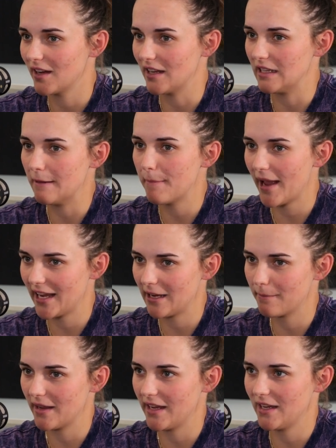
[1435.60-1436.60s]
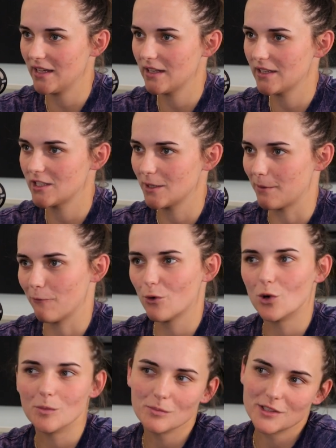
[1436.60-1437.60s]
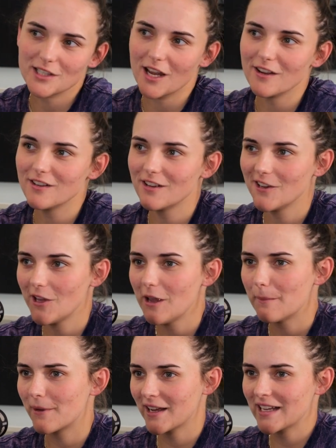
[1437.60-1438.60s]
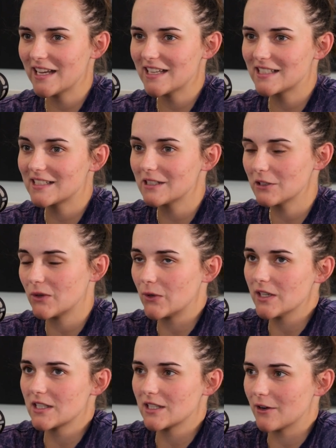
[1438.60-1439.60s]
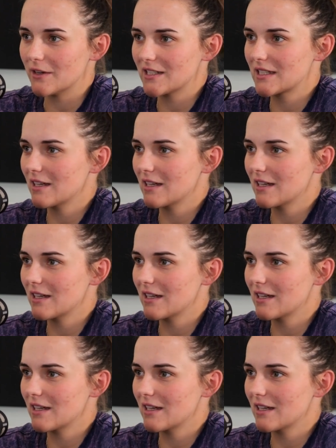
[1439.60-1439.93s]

and they're paying me to perform. So, but I guess also it's